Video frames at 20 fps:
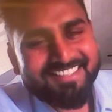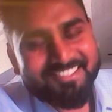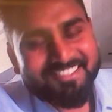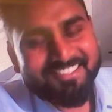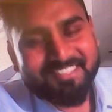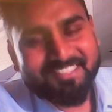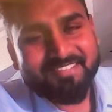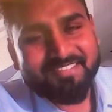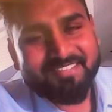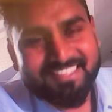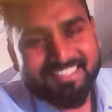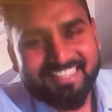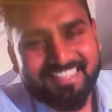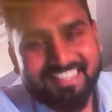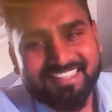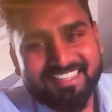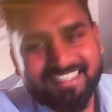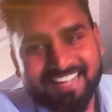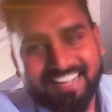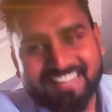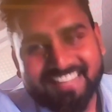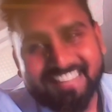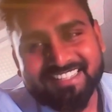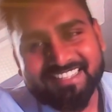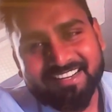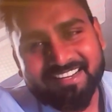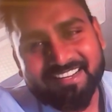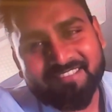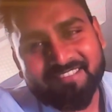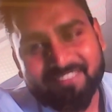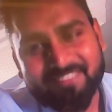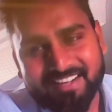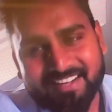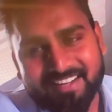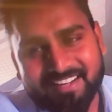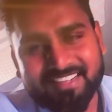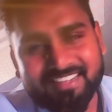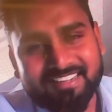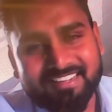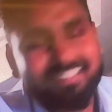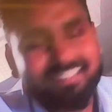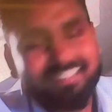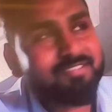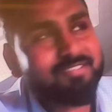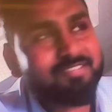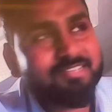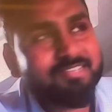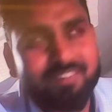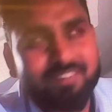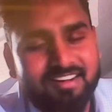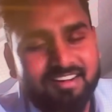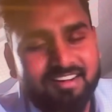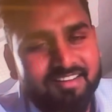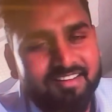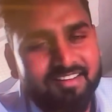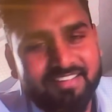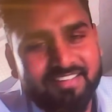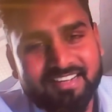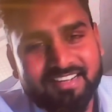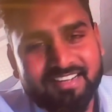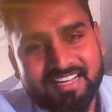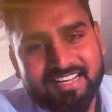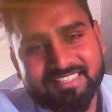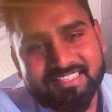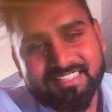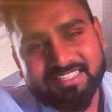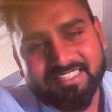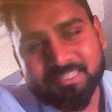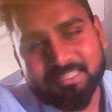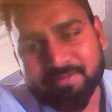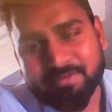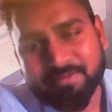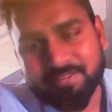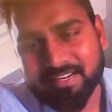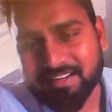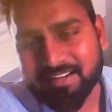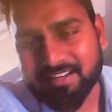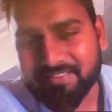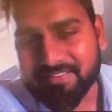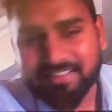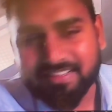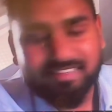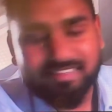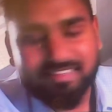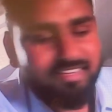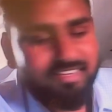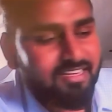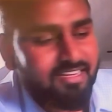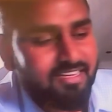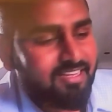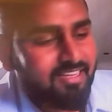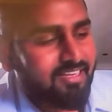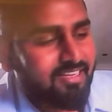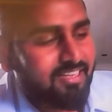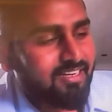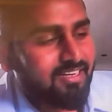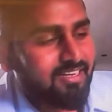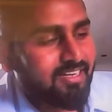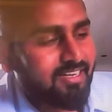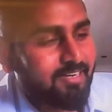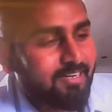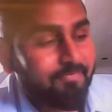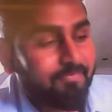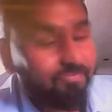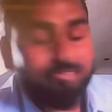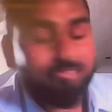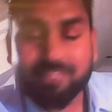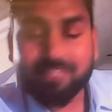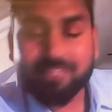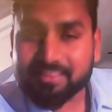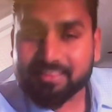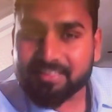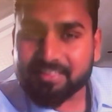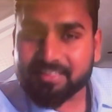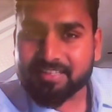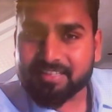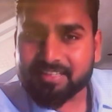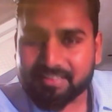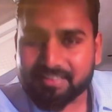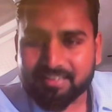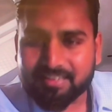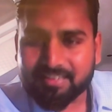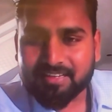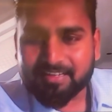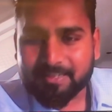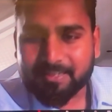So it was really nice, sir, and fun. It was fun loving classes, fun loving with the